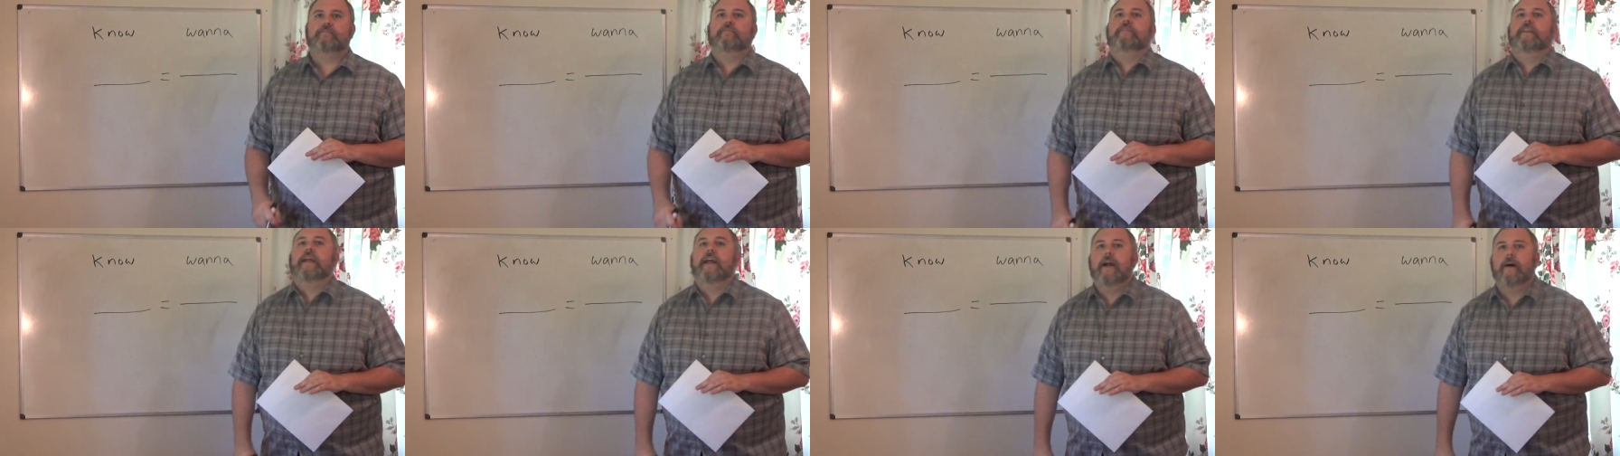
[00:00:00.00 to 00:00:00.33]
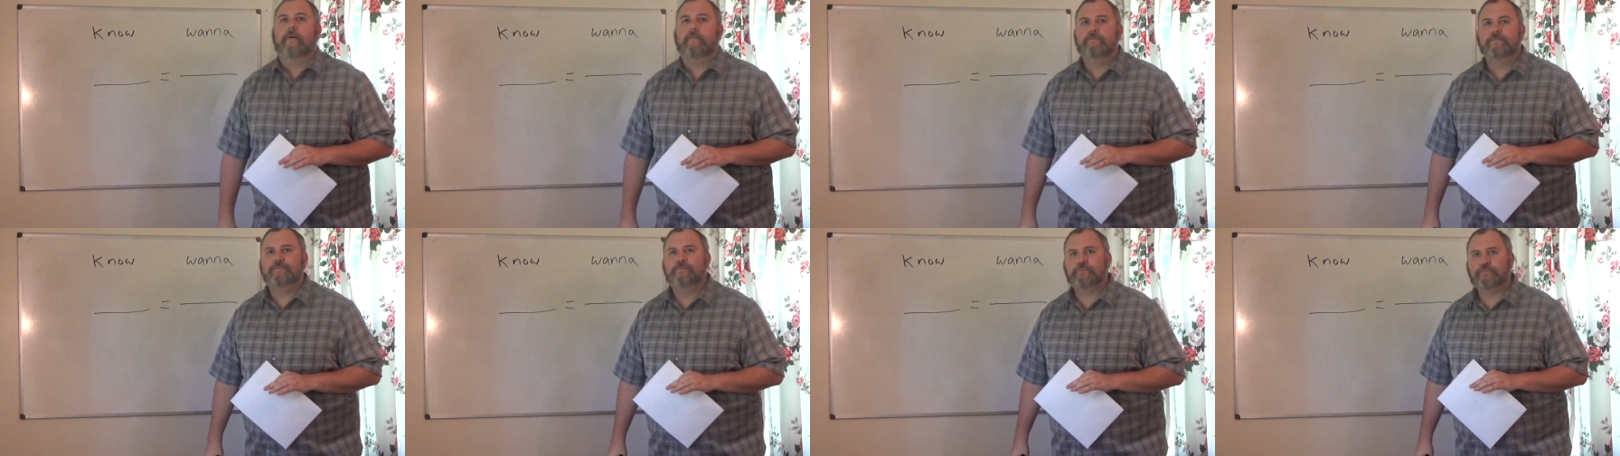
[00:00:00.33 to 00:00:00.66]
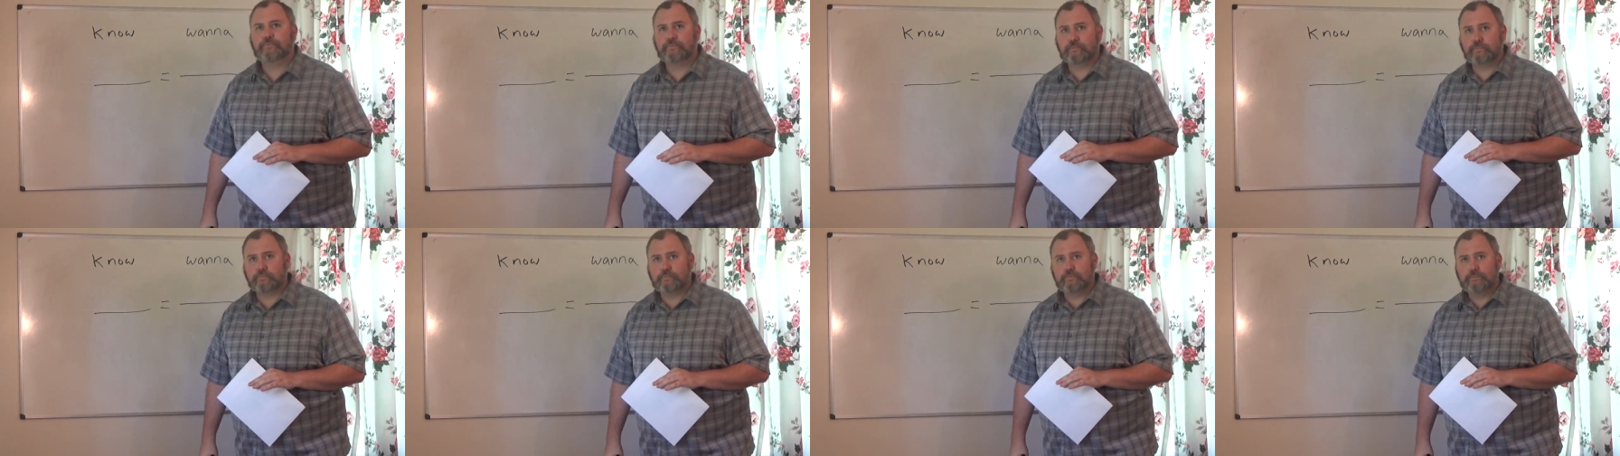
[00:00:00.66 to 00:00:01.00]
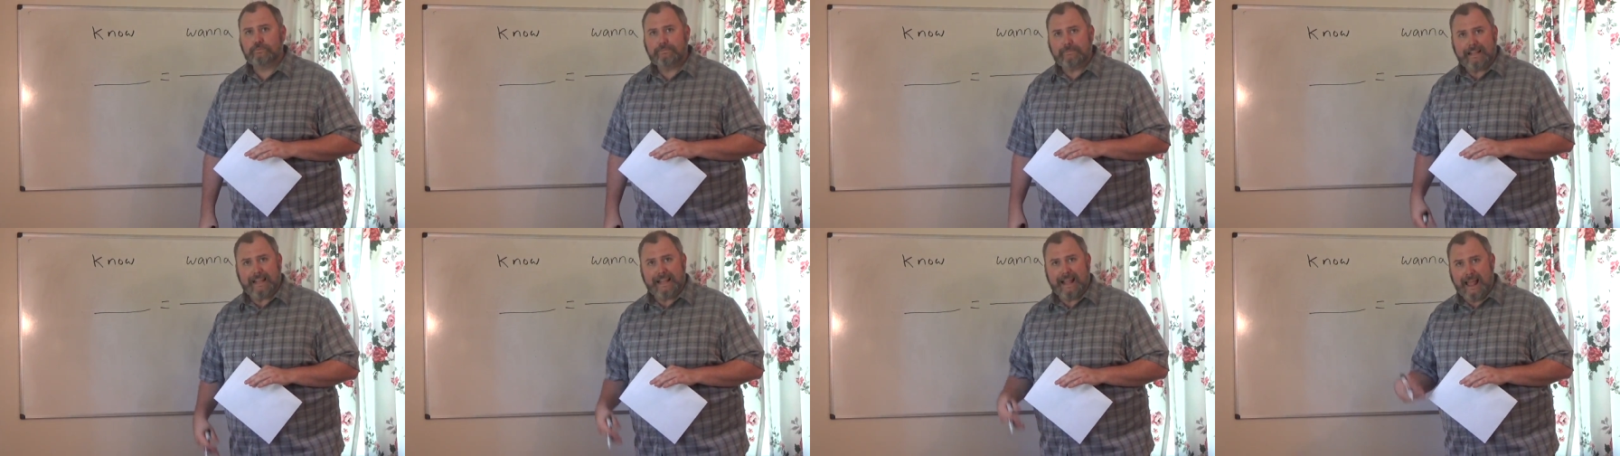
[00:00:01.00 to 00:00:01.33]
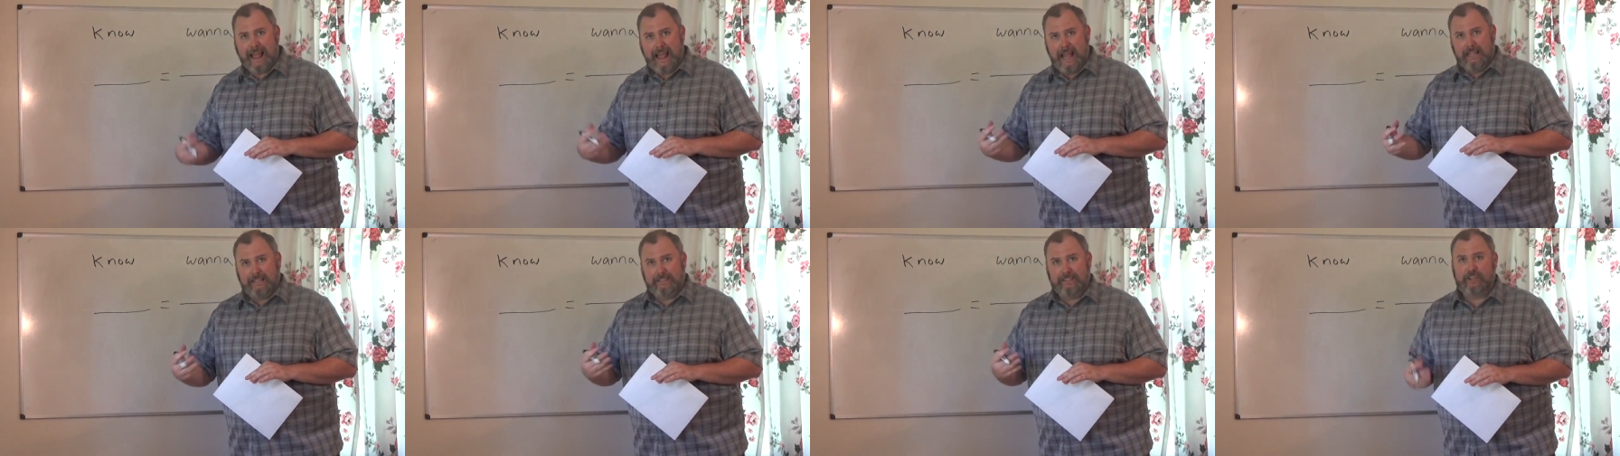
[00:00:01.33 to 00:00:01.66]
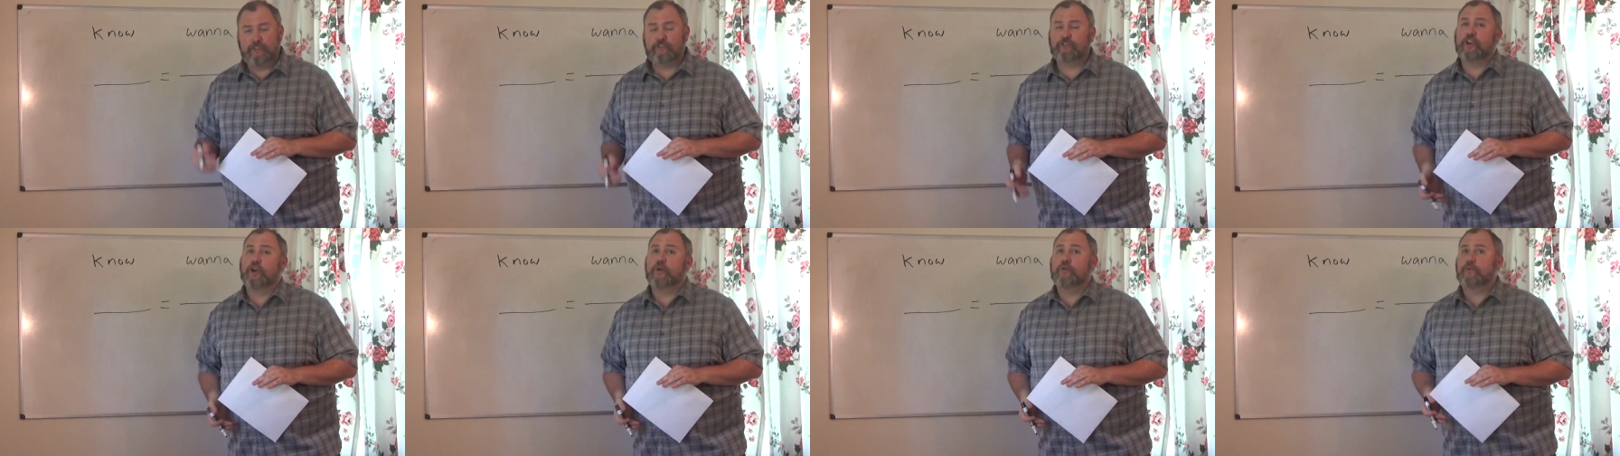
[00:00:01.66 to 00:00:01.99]
now
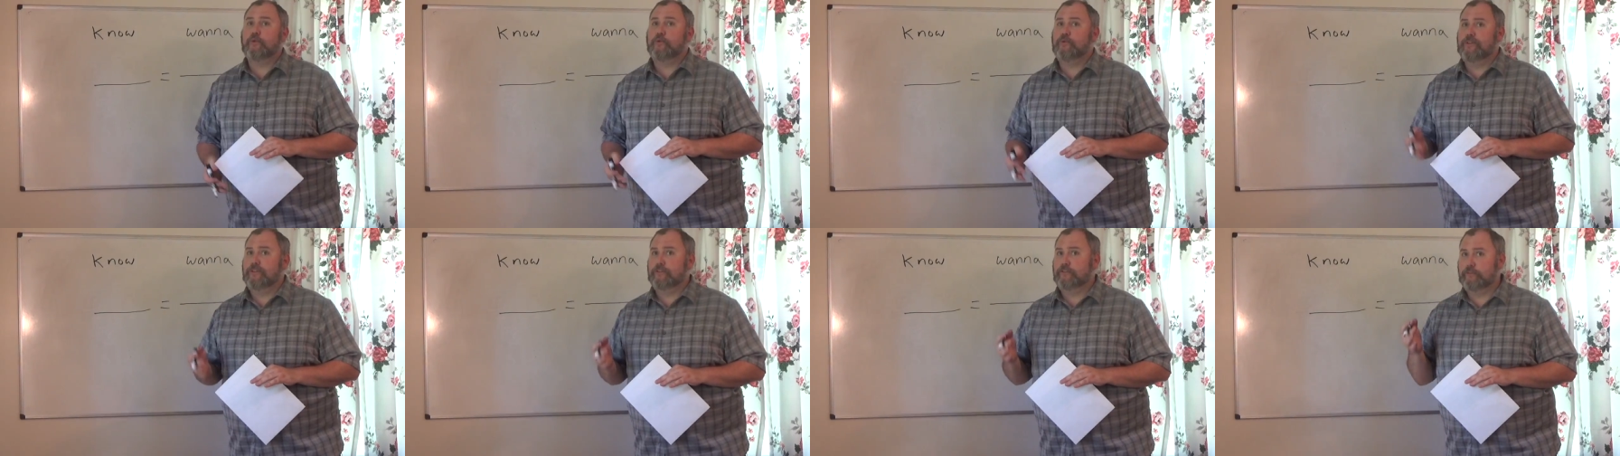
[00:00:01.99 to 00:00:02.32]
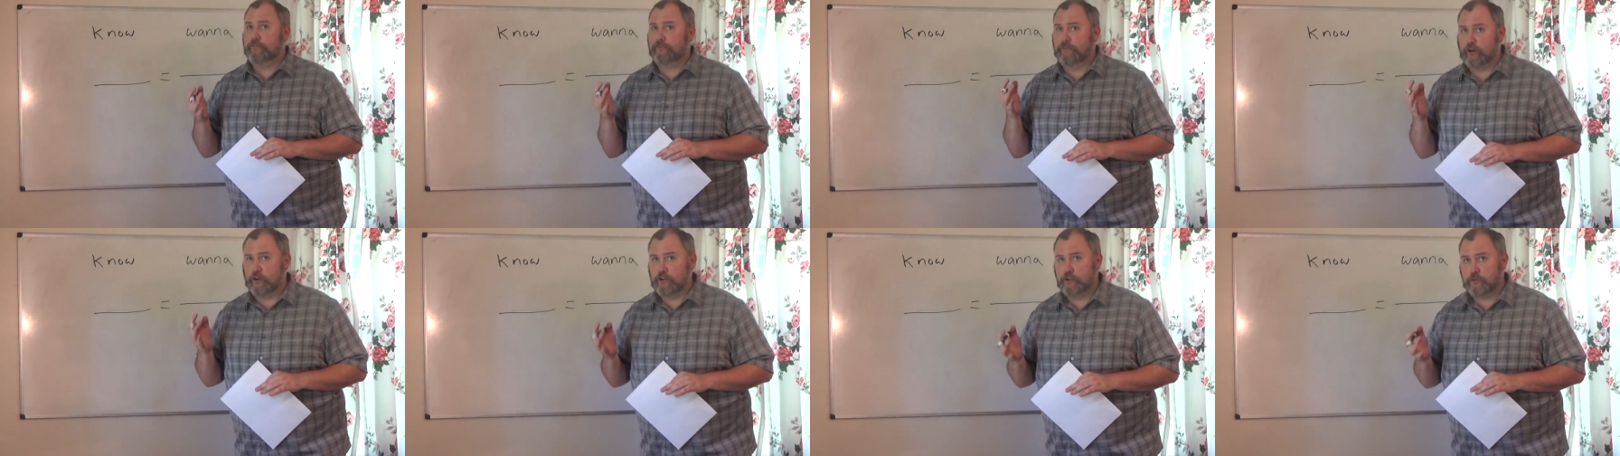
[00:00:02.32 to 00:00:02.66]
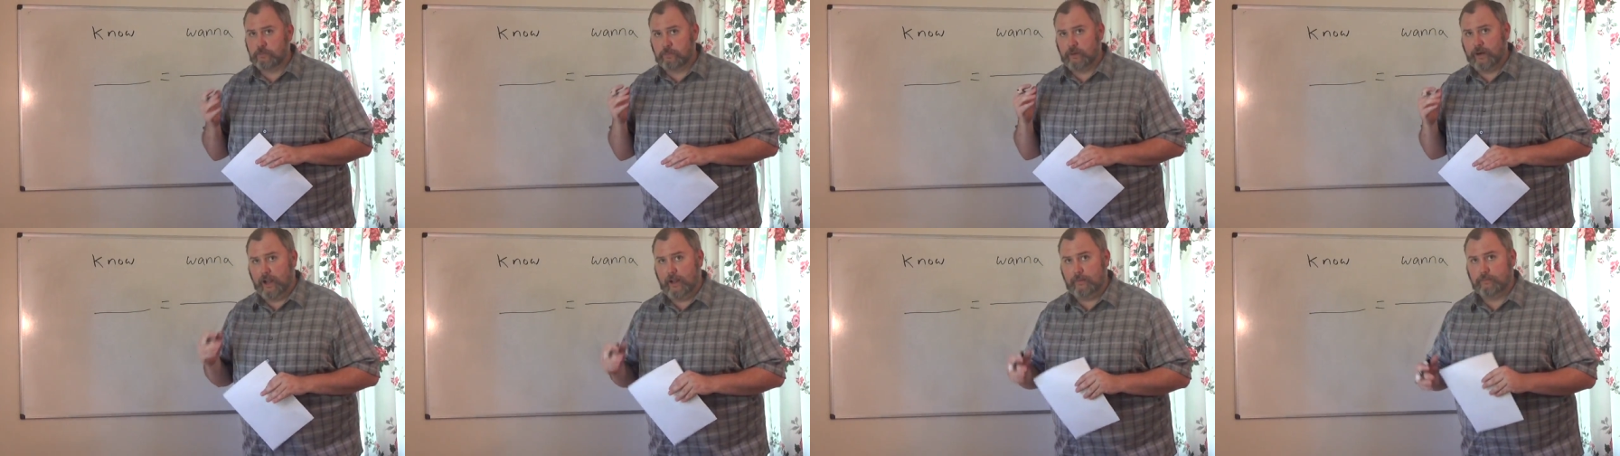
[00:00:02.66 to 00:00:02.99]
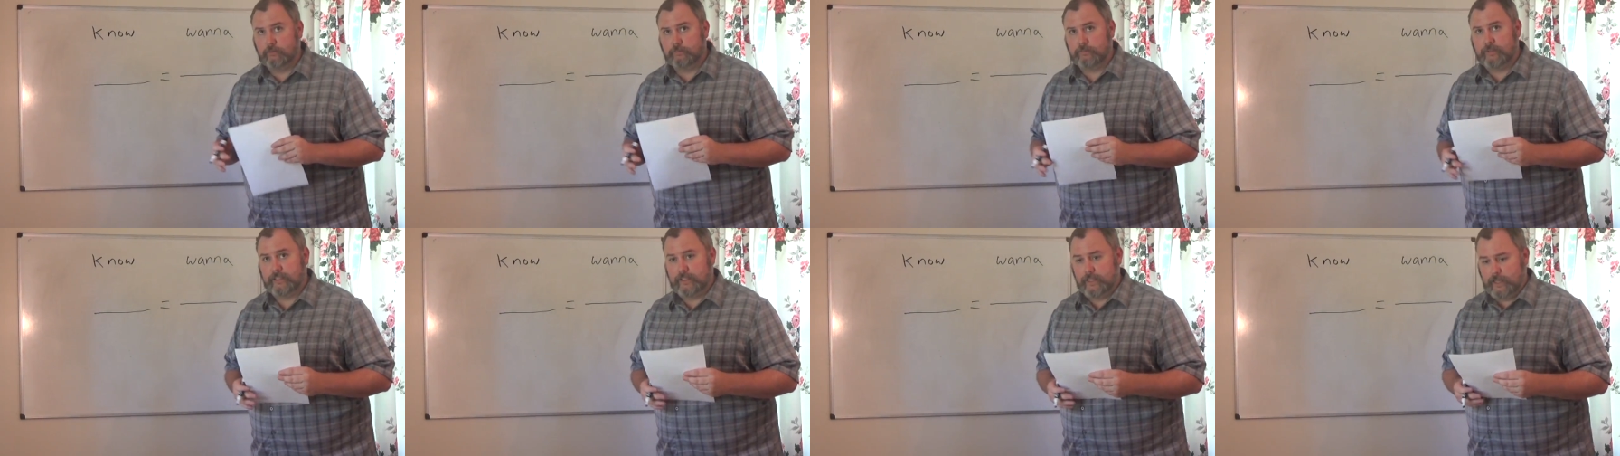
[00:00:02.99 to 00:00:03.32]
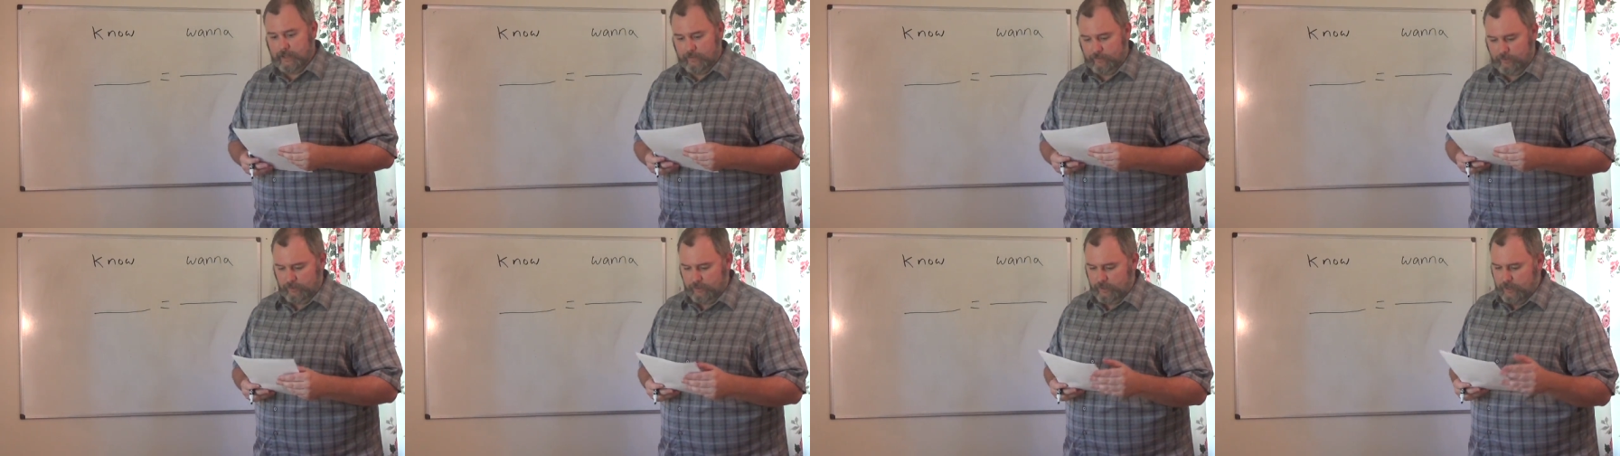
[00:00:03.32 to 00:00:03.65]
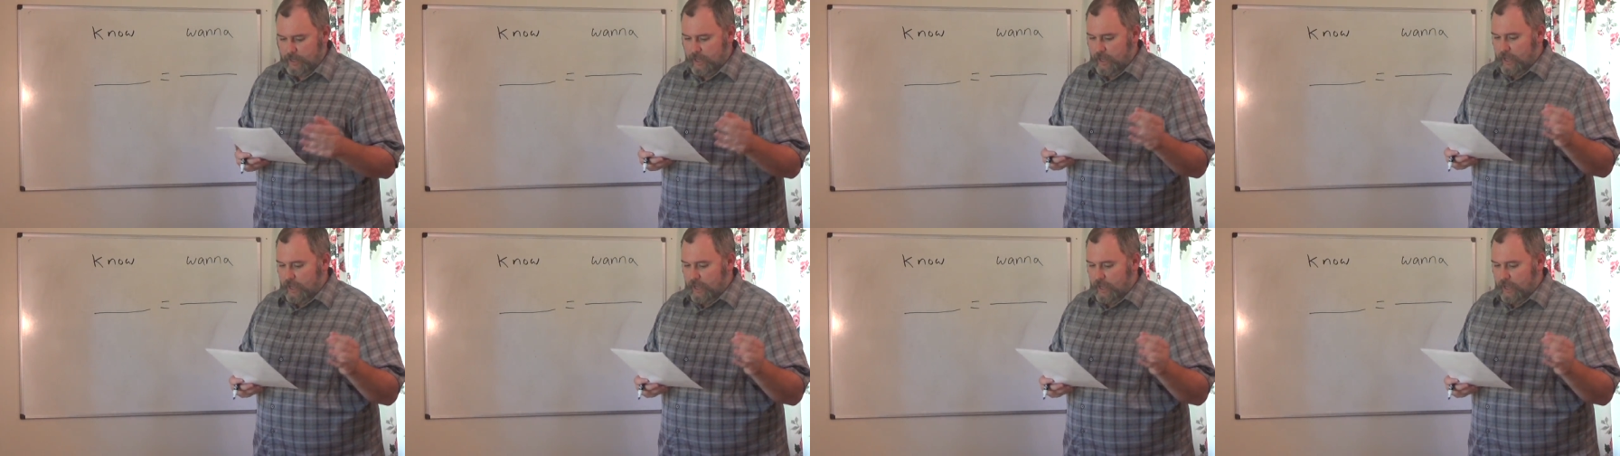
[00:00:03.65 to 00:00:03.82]
let's go through this first problem together.